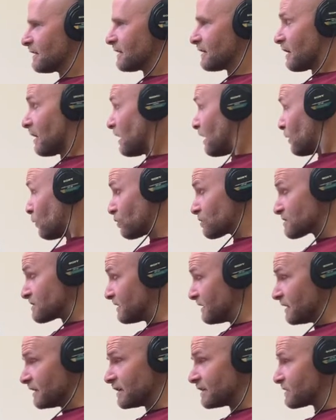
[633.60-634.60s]
I wasn't in
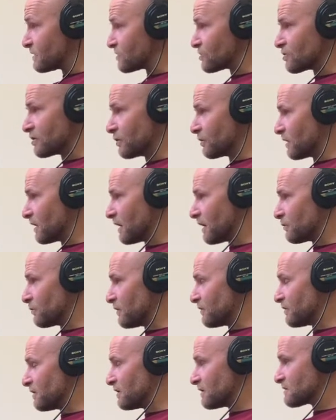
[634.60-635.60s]
the industry when I had my
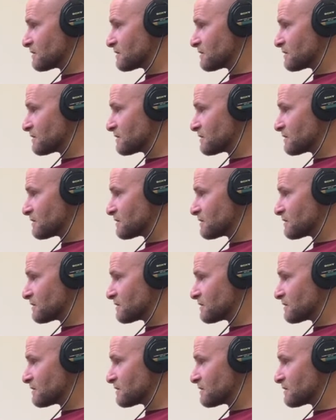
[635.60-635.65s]
first.